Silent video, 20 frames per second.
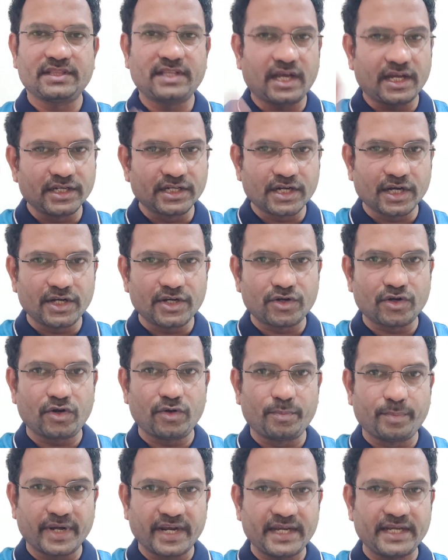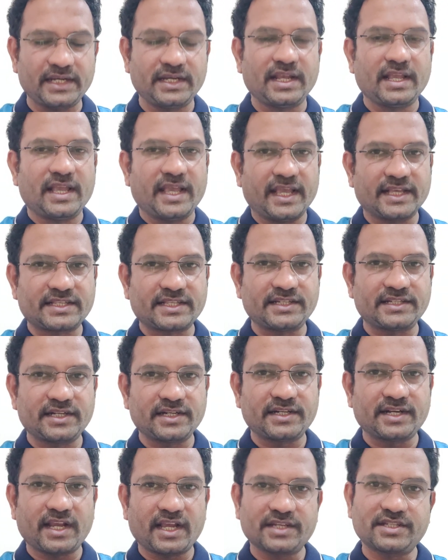The uncontrolled brain
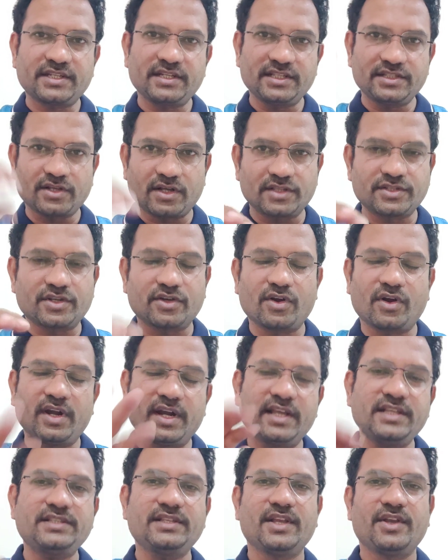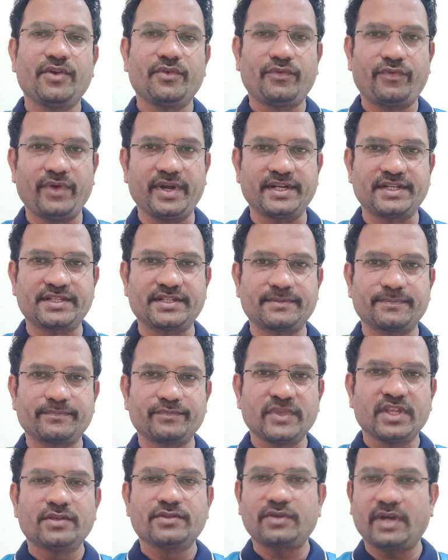excited reaction is also called as fits.
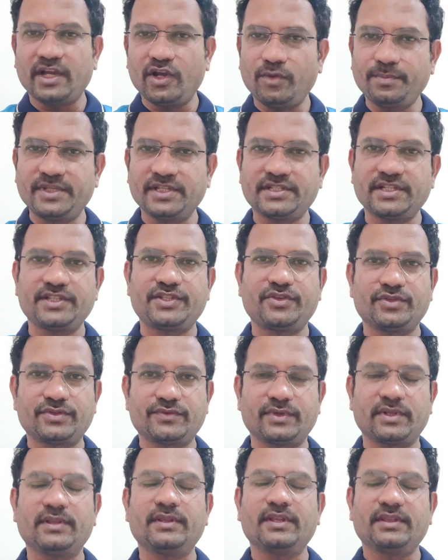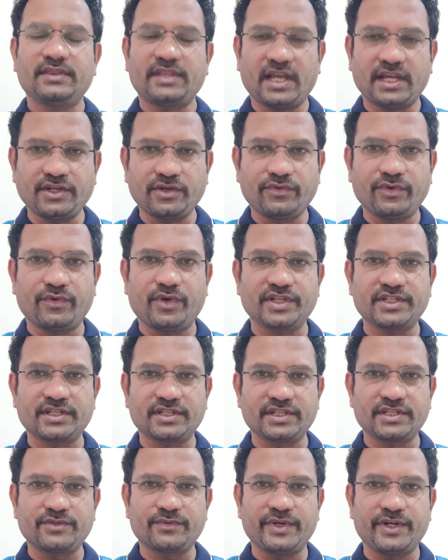So I hope this is useful. Thank you for
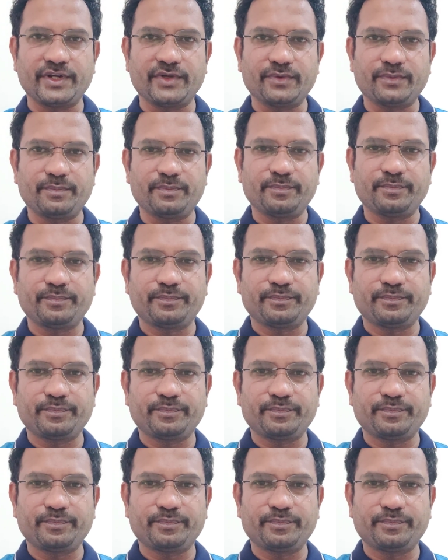watching this video.